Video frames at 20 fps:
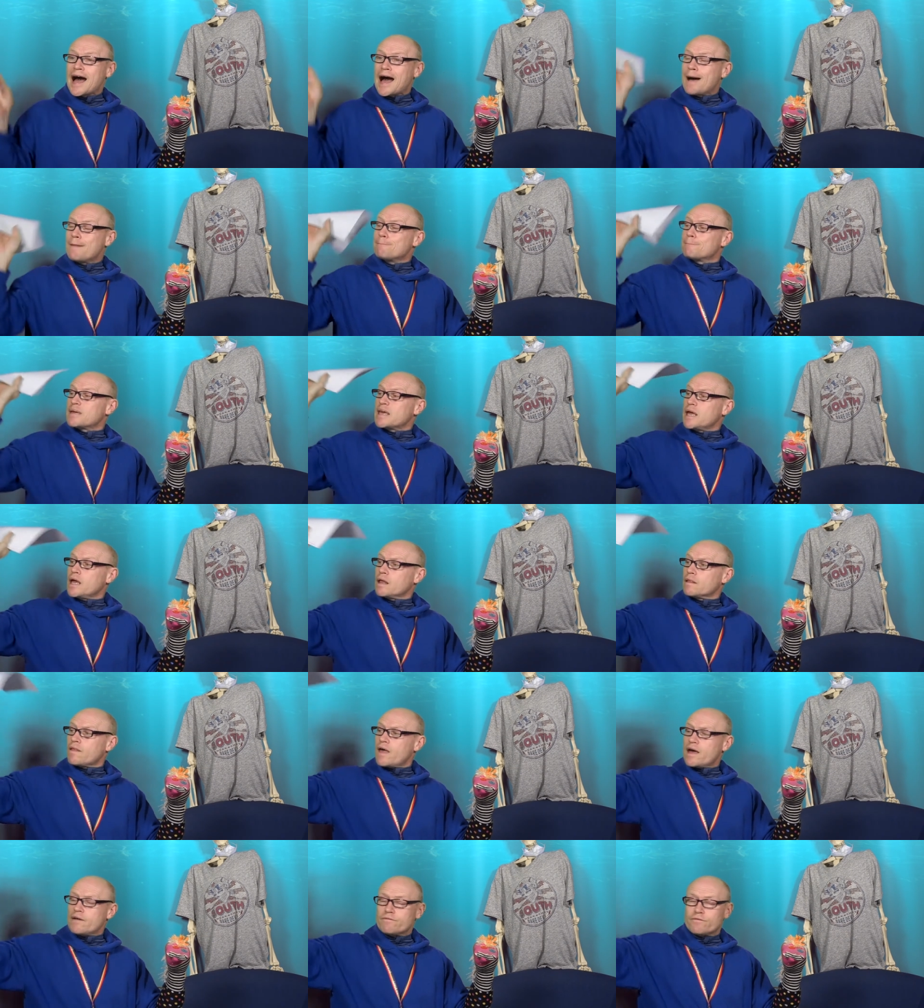and being
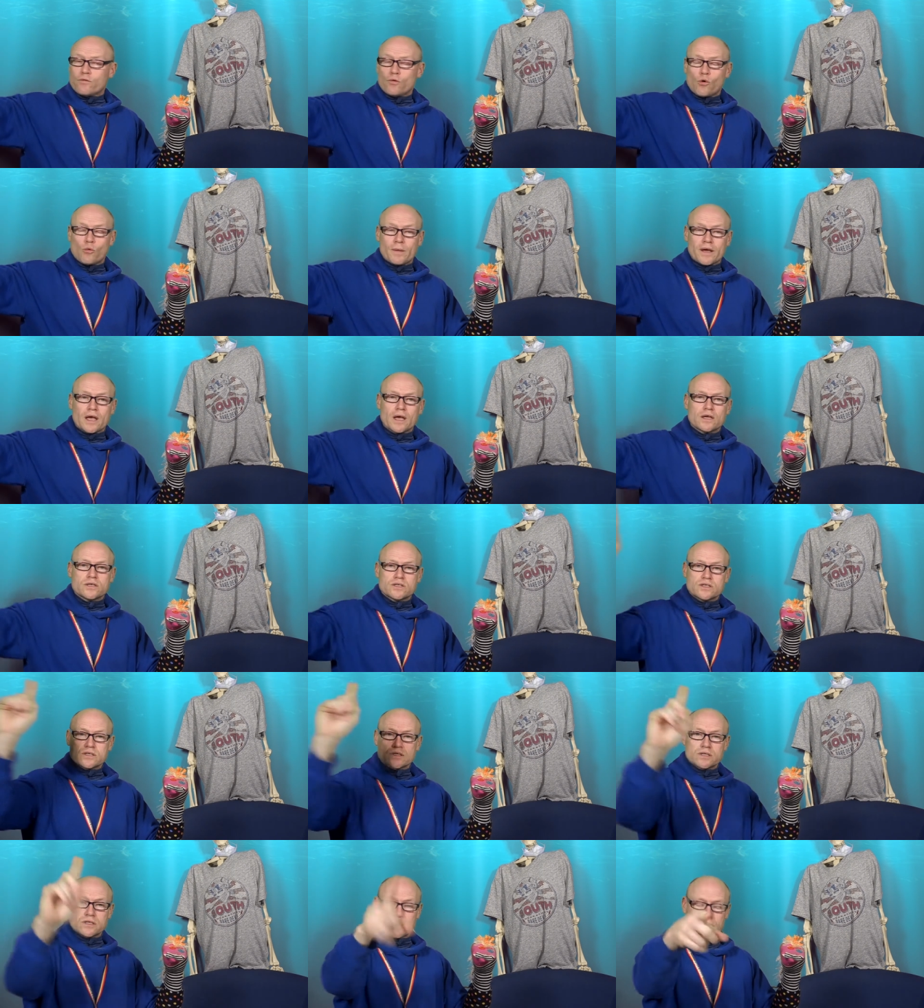there for me.
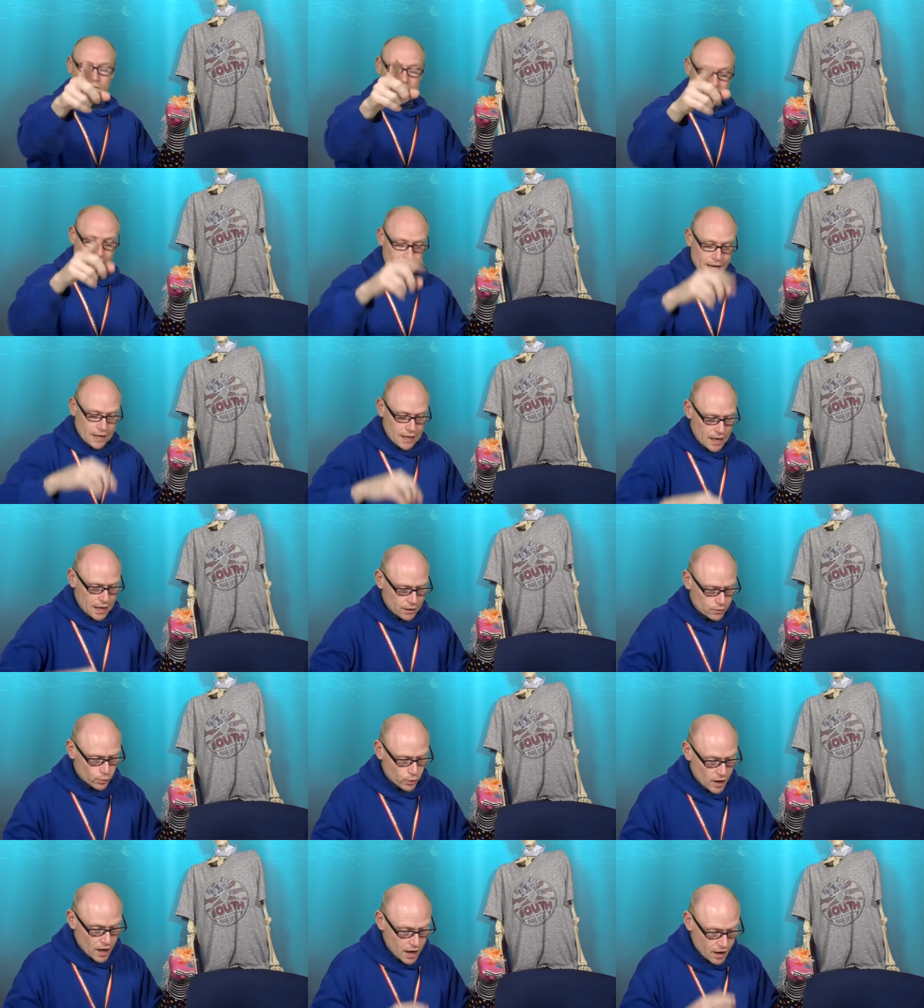Certainly can,
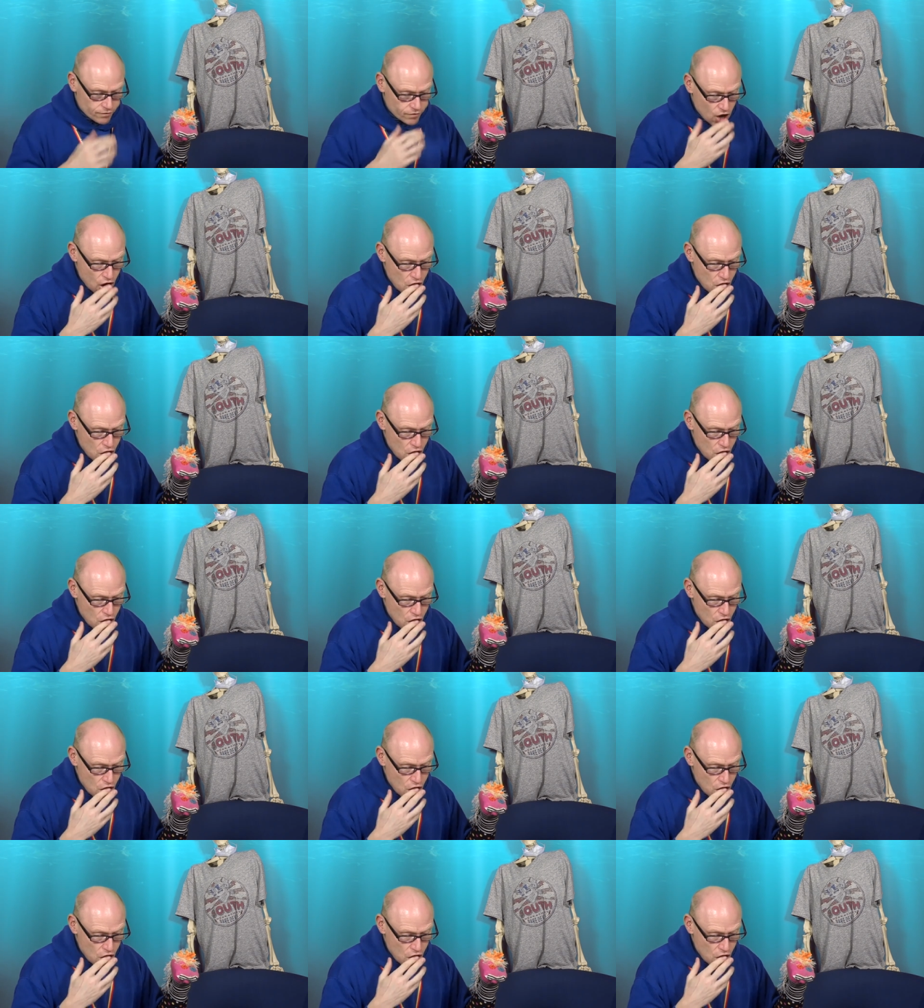and we have.